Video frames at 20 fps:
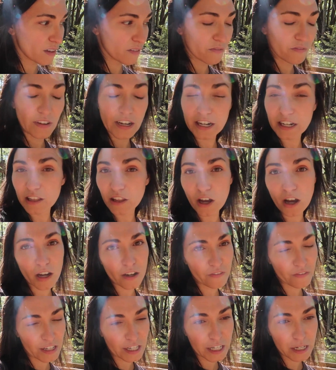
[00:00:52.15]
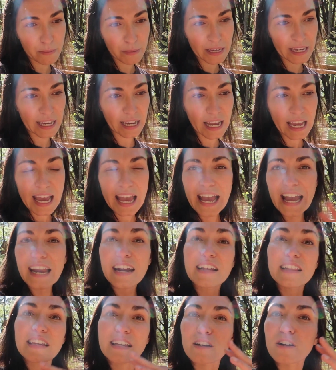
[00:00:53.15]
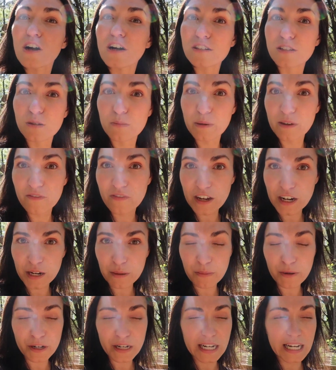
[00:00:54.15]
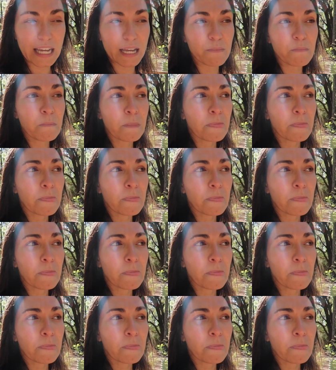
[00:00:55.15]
very long, very big, and I think it'll also be very pretty,